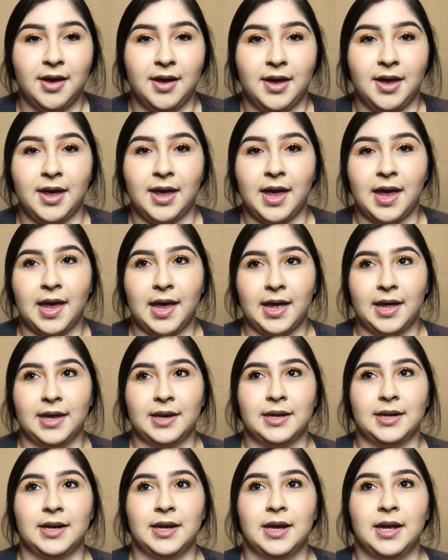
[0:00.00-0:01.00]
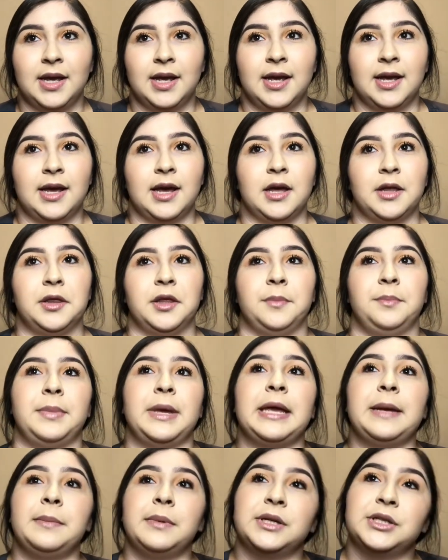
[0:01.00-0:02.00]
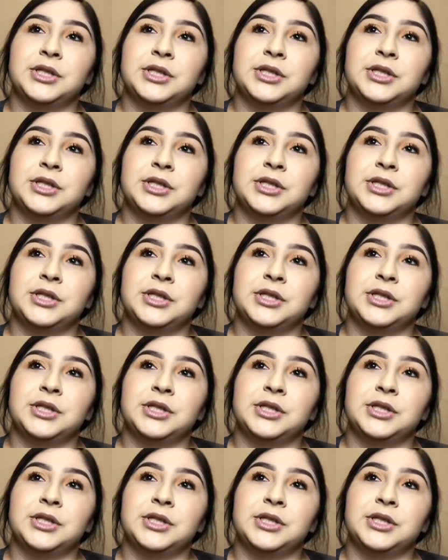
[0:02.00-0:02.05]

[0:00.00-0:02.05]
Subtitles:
and the baby